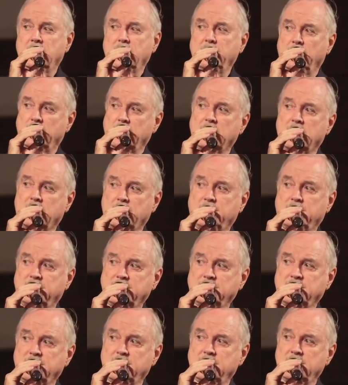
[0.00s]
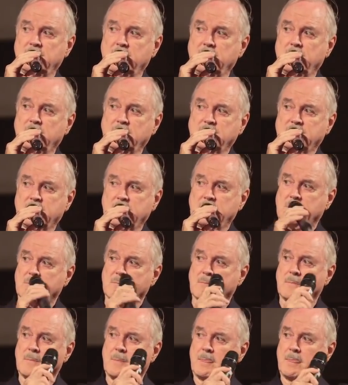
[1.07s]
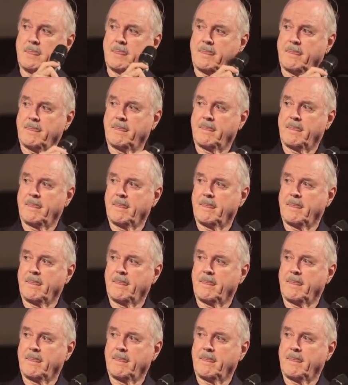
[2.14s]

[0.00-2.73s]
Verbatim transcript: He wanted to put the show on in the West End. But how did